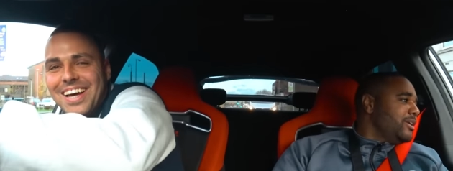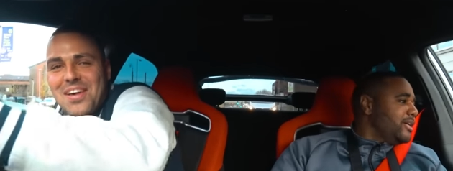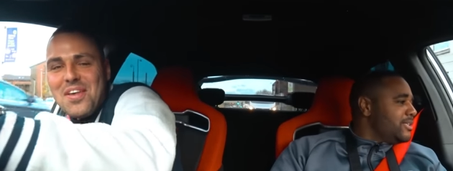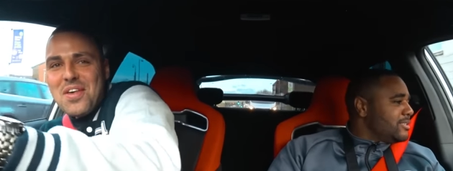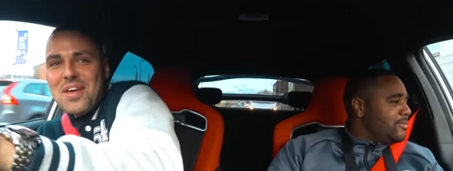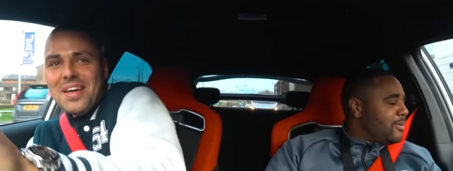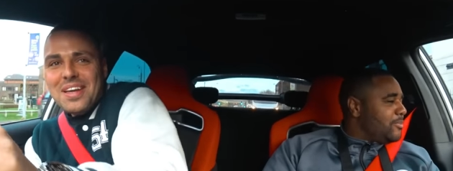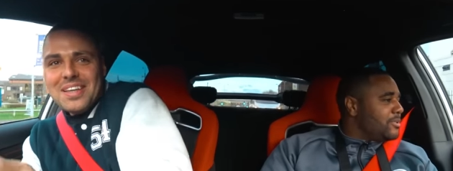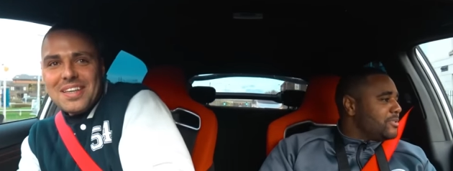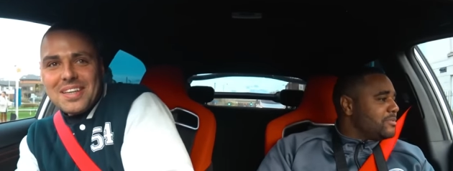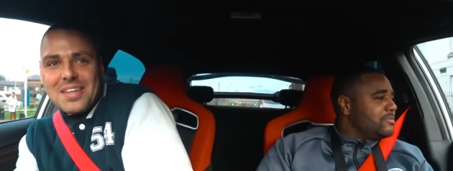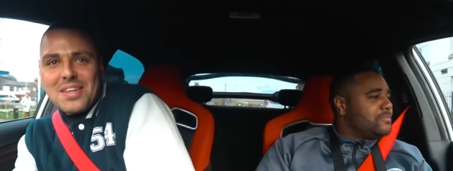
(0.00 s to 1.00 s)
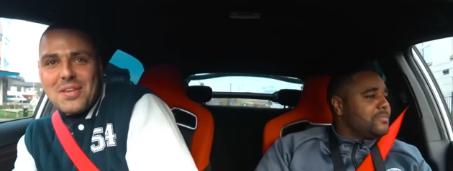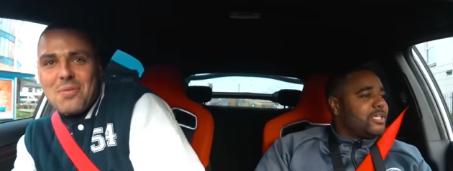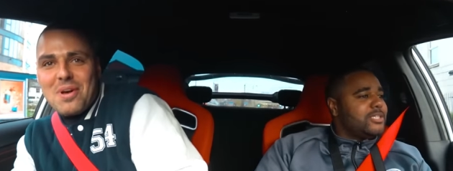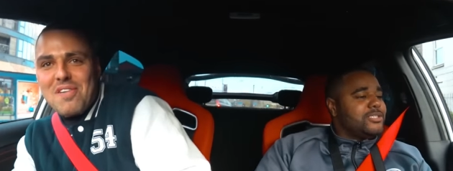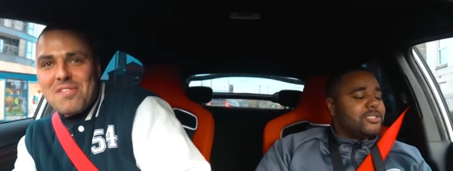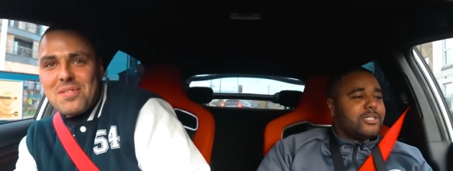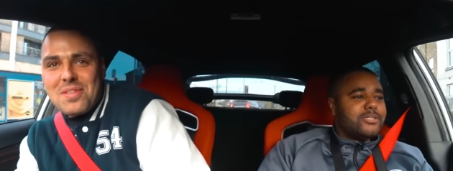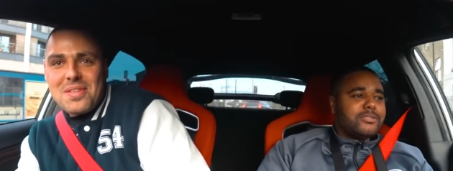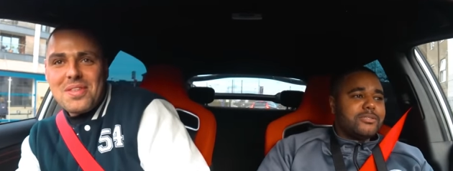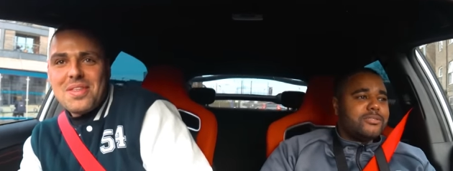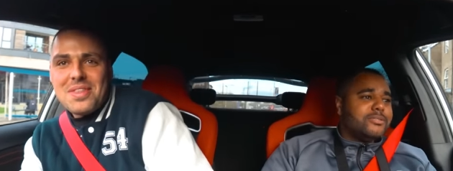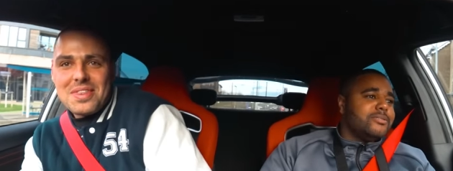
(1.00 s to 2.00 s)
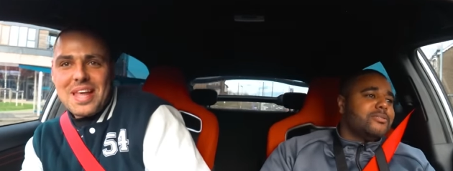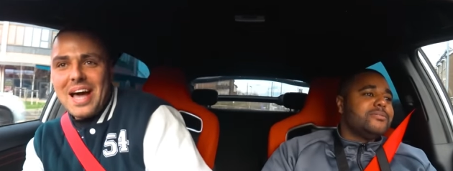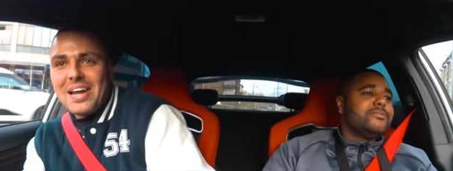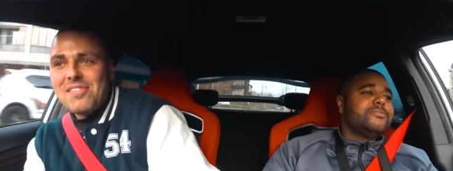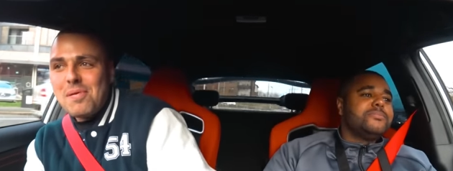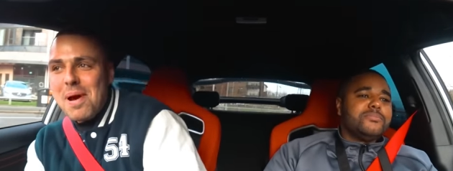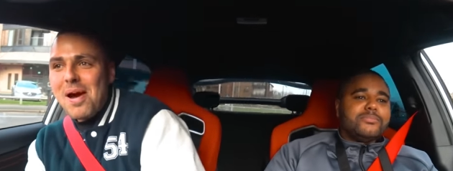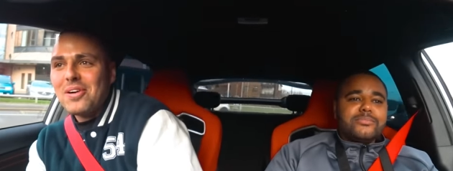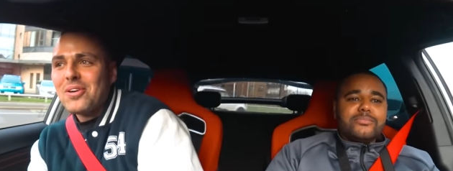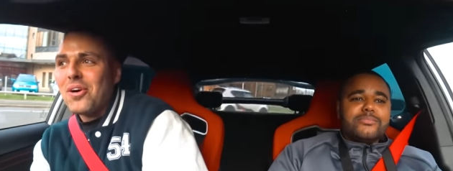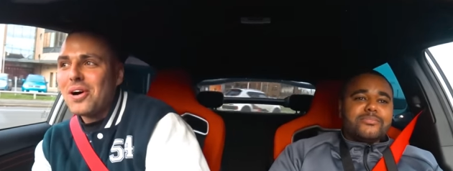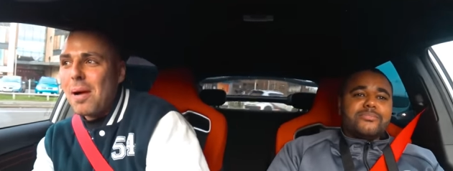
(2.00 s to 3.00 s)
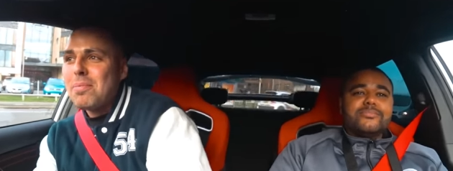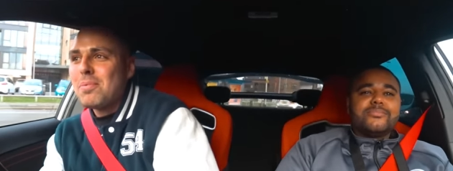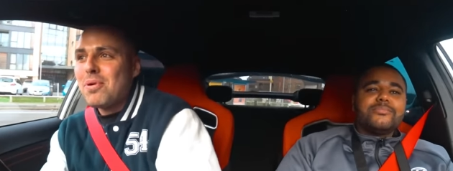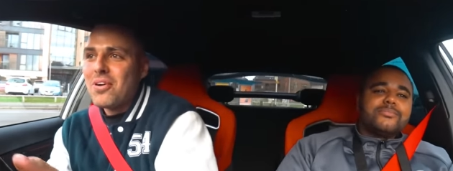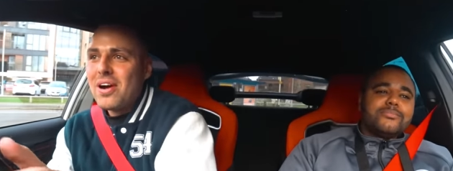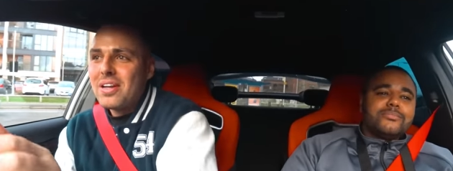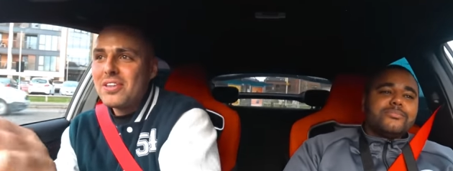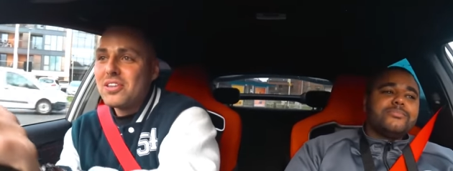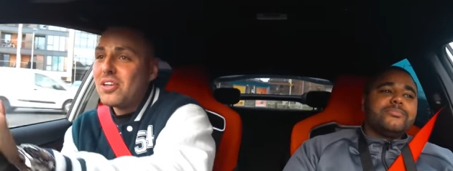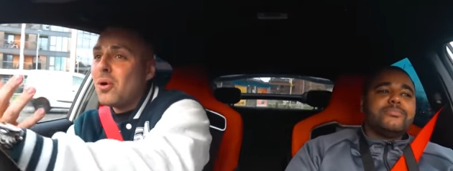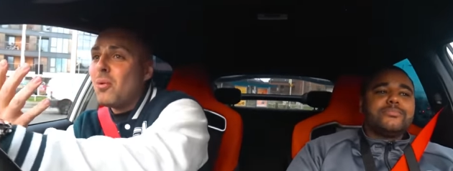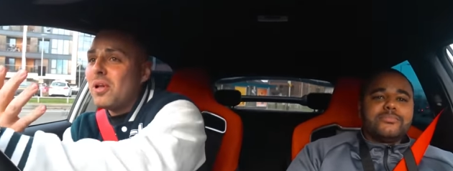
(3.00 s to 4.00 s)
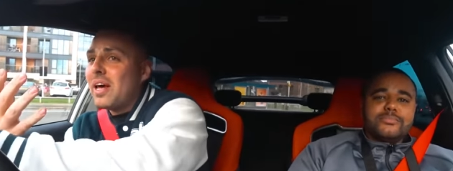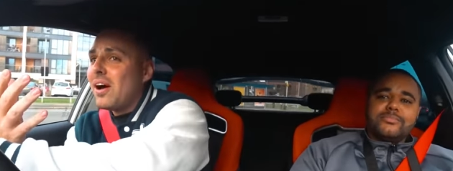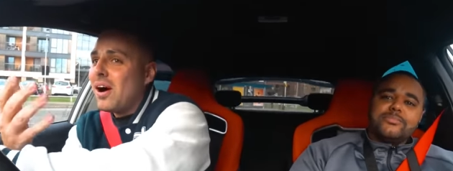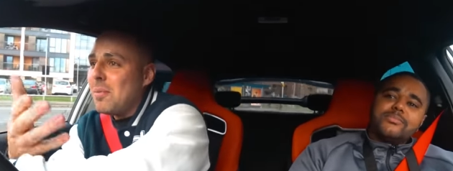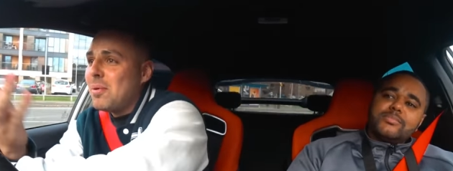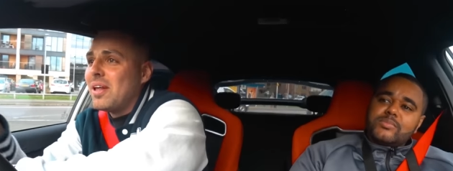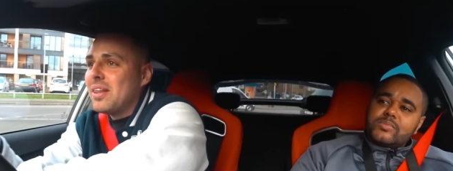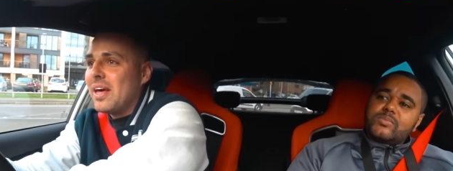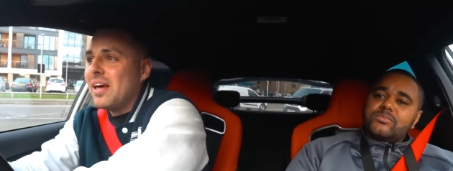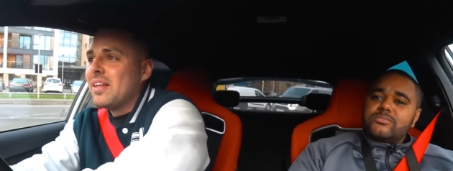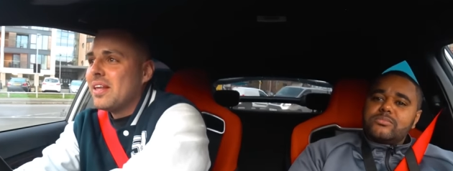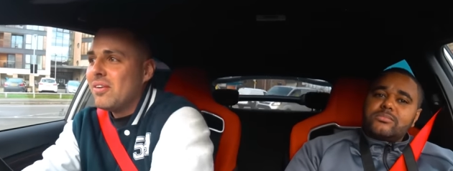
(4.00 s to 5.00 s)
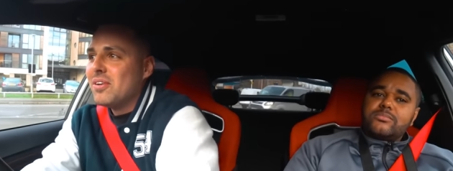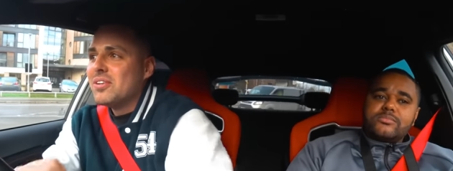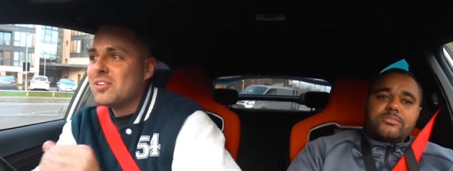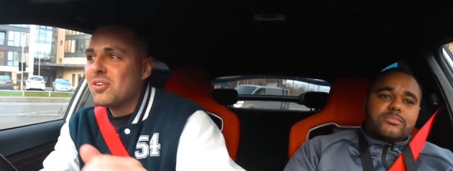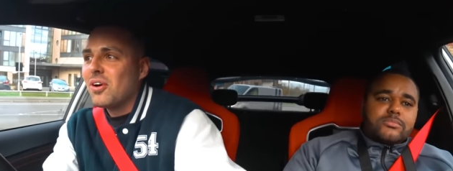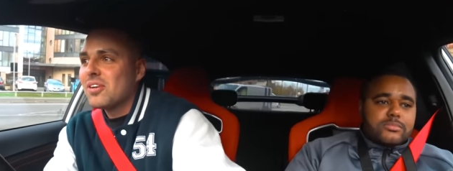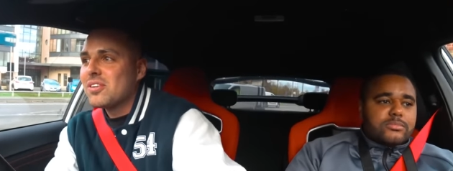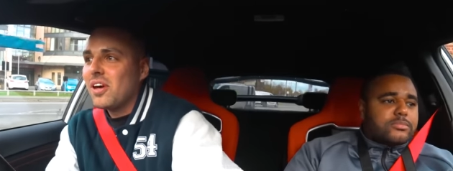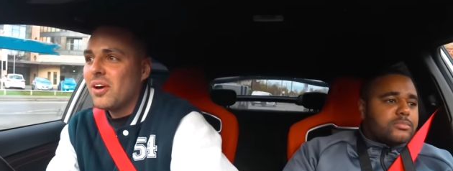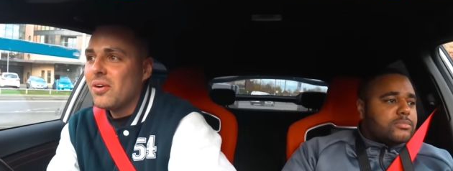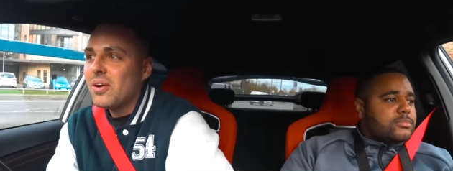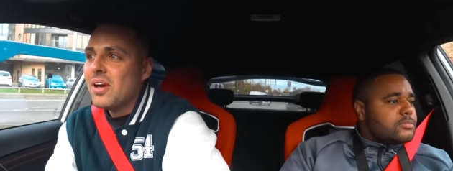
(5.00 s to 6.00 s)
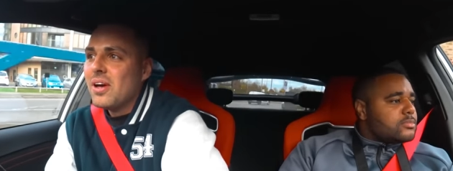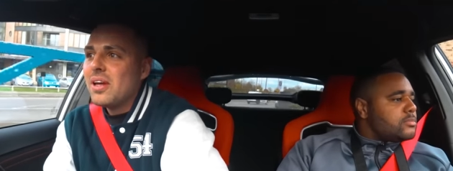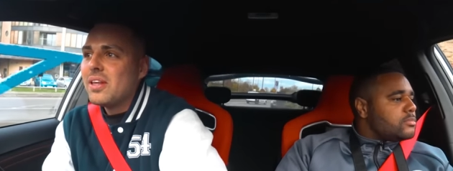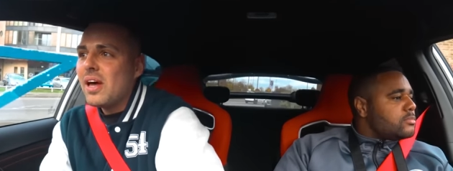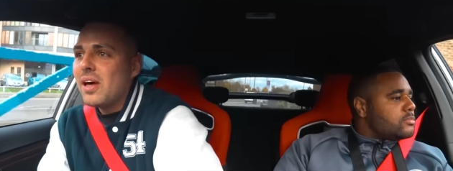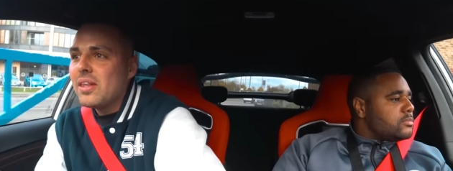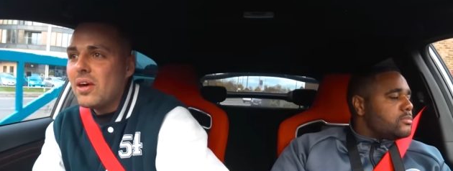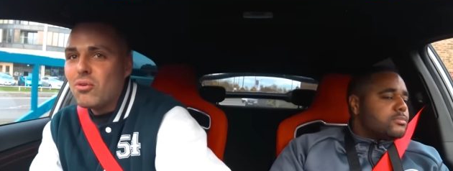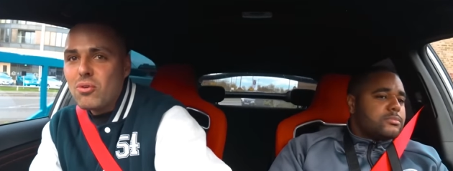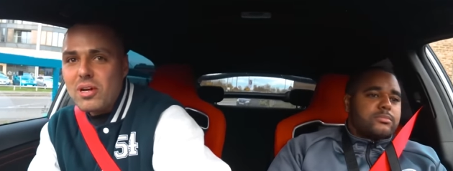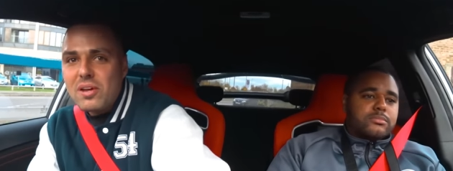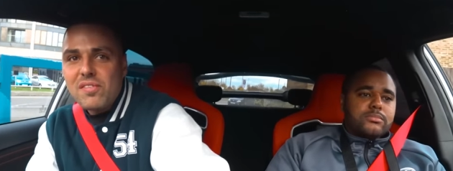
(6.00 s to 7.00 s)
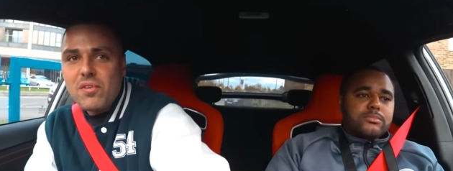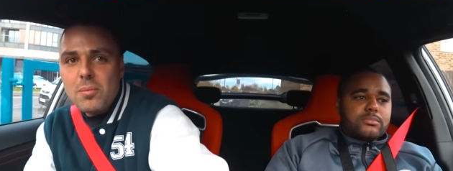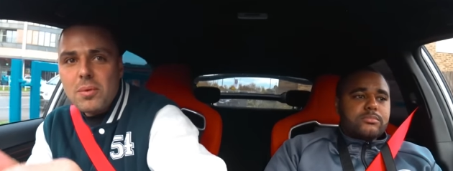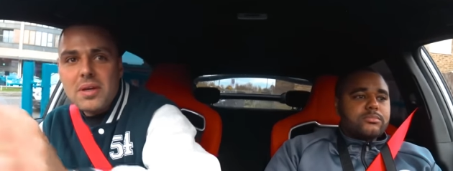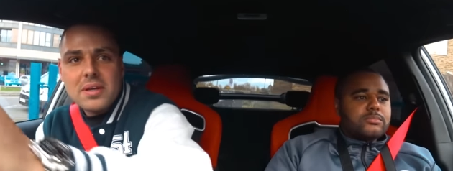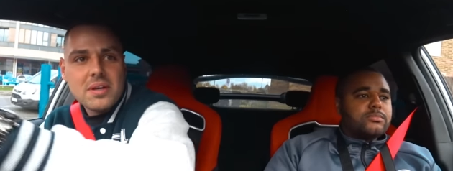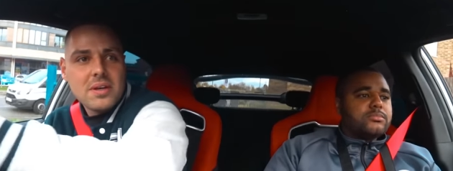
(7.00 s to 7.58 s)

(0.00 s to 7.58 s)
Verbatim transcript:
Speaker 1: me last time. I put some dead um, tyres
Speaker 2: on. Nah, they've apparently got a couple of Pirellis. I don't know what they are, but they're they're in stock, so they're they're ready for me.